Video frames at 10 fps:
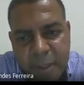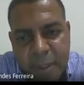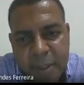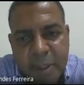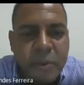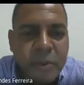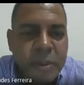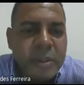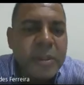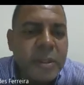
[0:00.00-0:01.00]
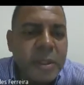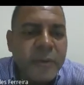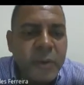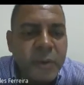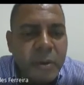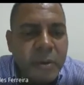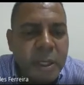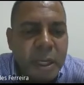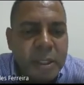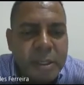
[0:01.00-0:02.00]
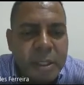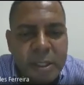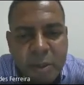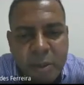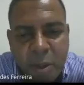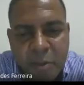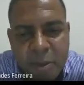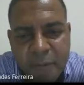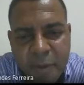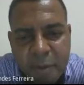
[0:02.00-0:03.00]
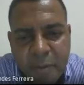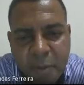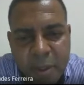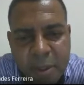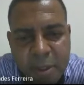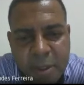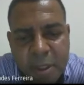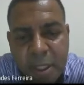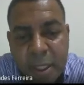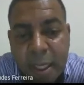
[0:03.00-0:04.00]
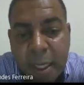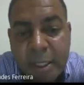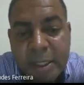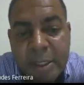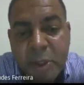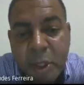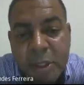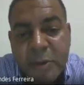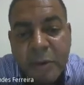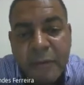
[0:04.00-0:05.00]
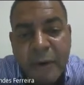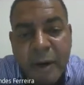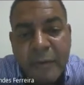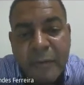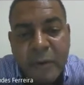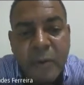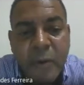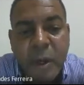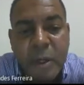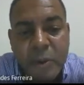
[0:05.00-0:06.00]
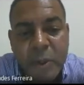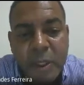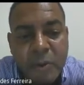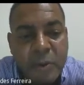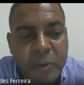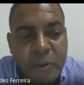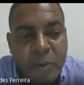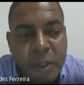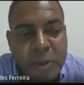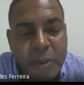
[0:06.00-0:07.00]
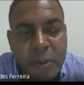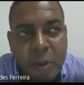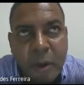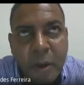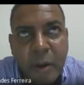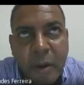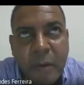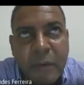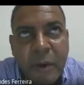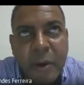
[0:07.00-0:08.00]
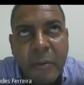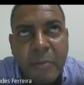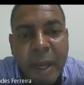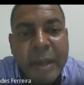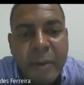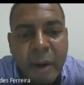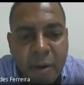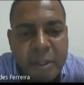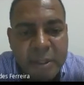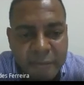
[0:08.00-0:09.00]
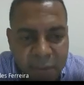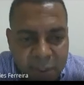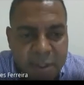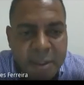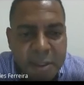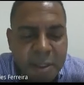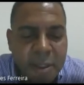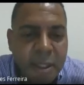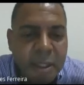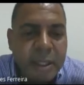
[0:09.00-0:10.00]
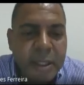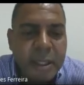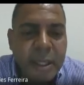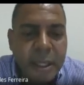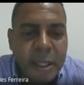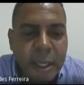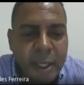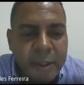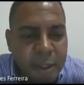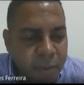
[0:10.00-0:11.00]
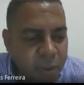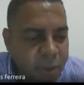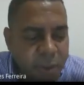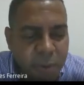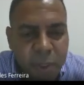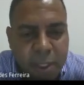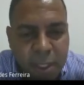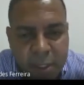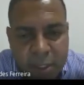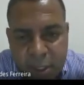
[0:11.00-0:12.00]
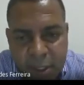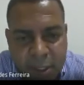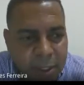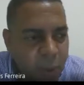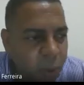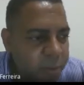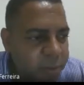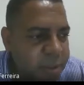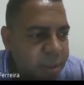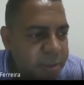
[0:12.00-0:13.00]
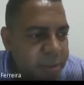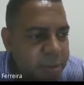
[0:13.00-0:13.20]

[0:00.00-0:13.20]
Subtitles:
So if you recognize that economics is very important and is not so far from what of our background as a physicist, I think we can open some